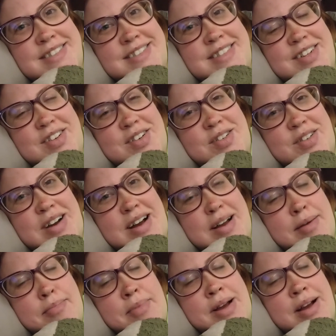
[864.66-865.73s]
So
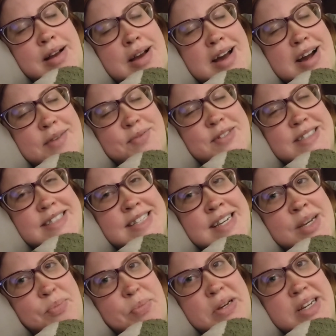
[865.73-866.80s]
I'm off to
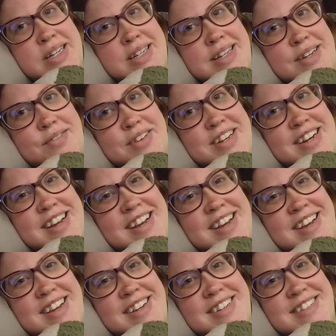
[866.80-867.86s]
sleep. Have a good
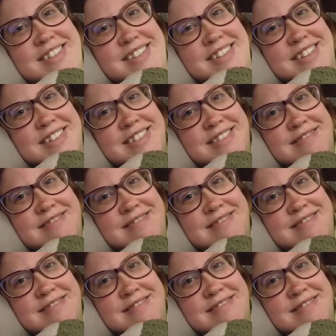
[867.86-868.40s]
night.